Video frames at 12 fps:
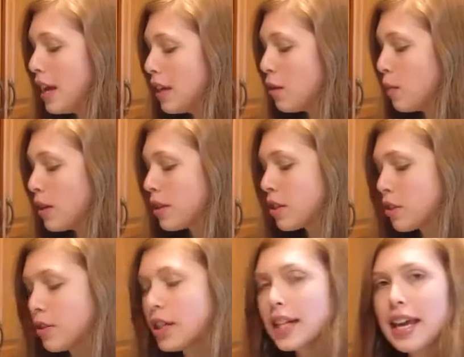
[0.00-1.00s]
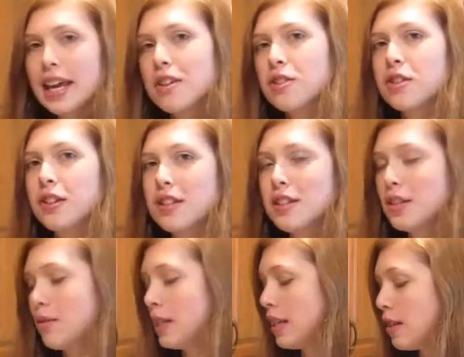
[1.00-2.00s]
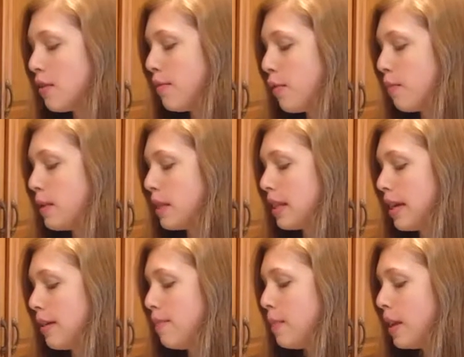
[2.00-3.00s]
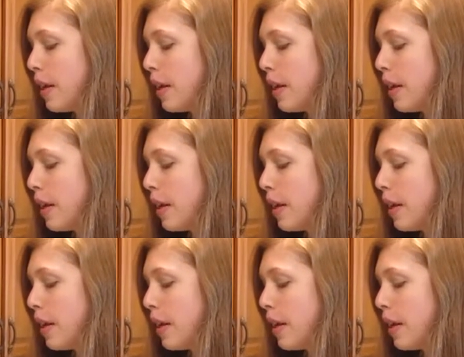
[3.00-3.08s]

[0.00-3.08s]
You want to stir it occasionally so it doesn't form a skin.